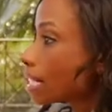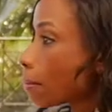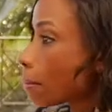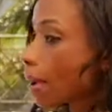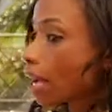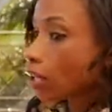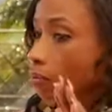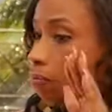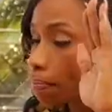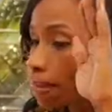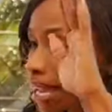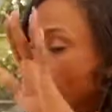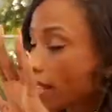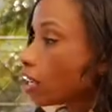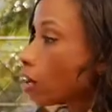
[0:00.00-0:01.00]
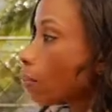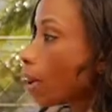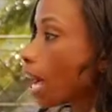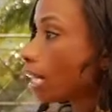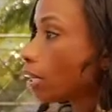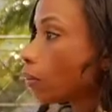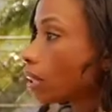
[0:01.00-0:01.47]
I'm about making their
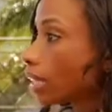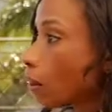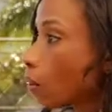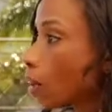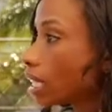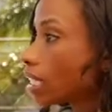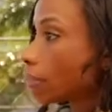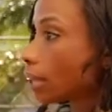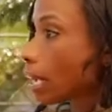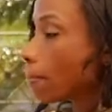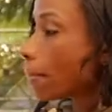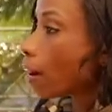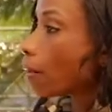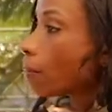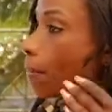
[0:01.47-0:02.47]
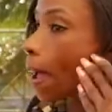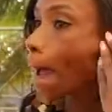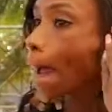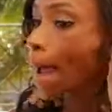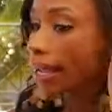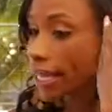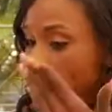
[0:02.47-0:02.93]
body what they want it to be. I'm about
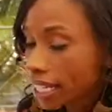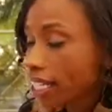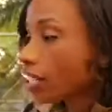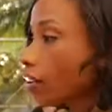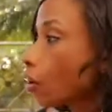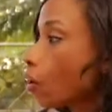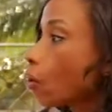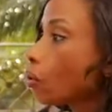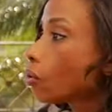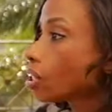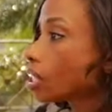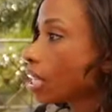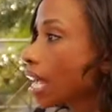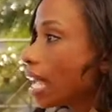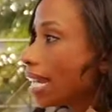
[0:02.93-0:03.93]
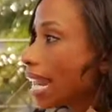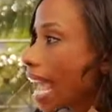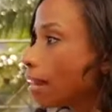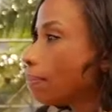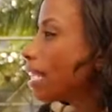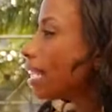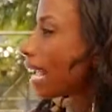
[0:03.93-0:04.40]
getting their goals done,
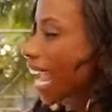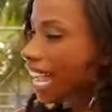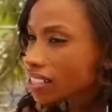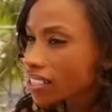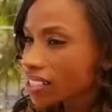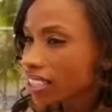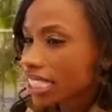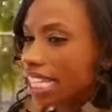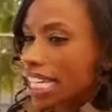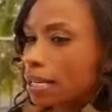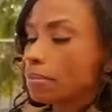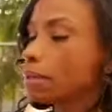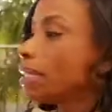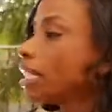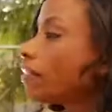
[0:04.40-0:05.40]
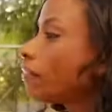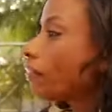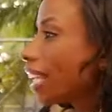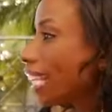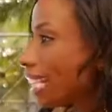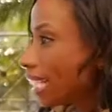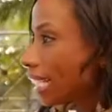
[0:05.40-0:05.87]
and me canceling and me being
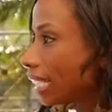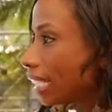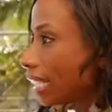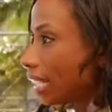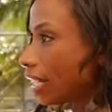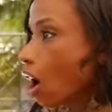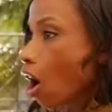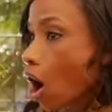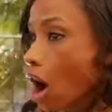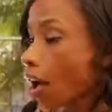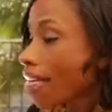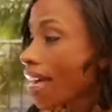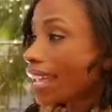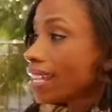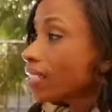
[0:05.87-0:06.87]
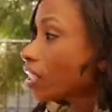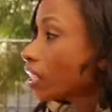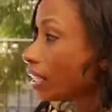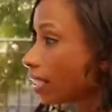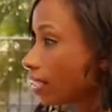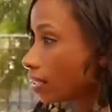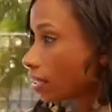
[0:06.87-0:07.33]
flaky and all that isn't
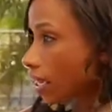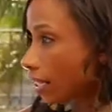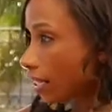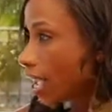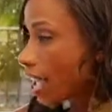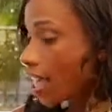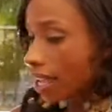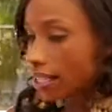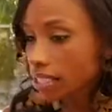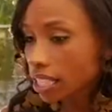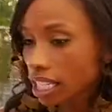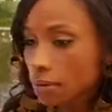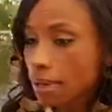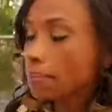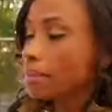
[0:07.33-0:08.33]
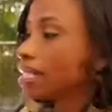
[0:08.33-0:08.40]
going to get it done, isn't going to make